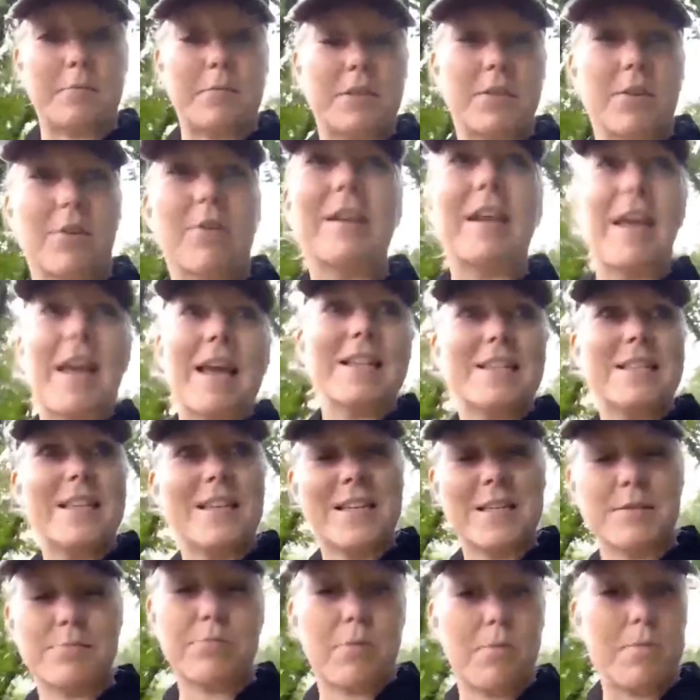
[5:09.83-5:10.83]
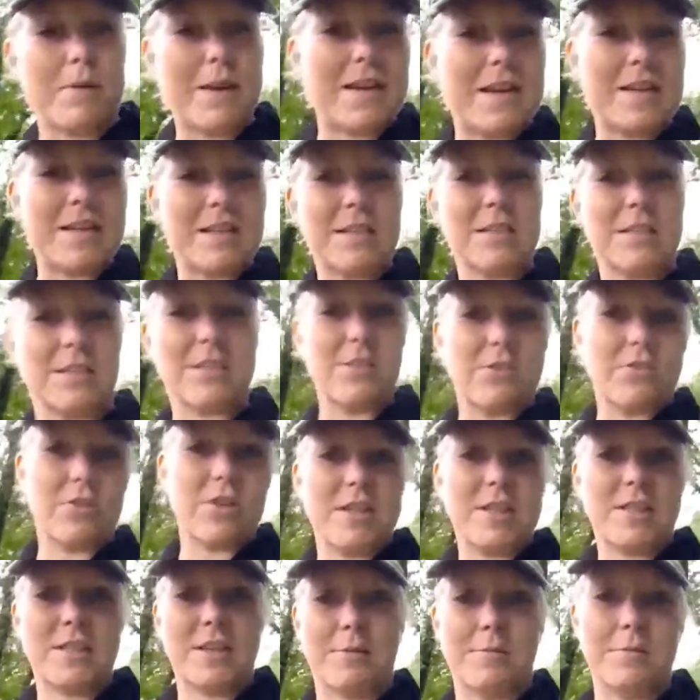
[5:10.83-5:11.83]
So I'm guessing it's probably in a tree
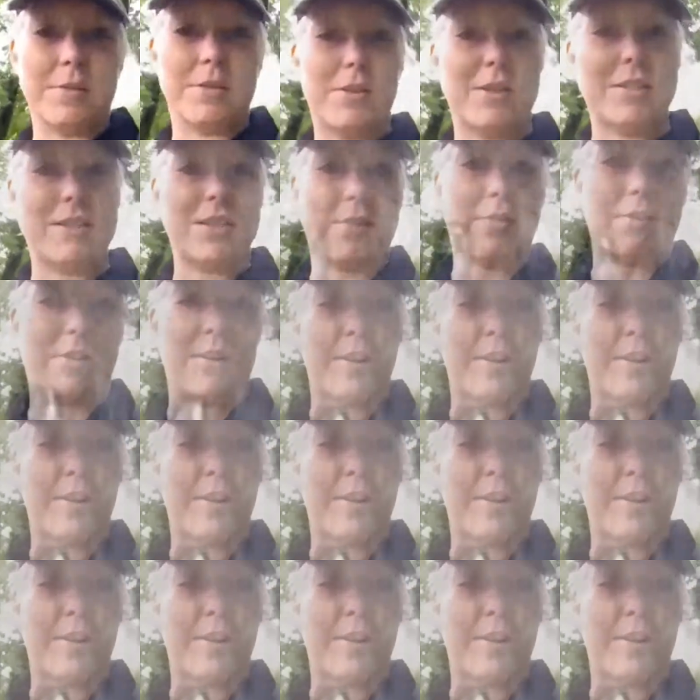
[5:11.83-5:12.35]
stump. So let's have a look.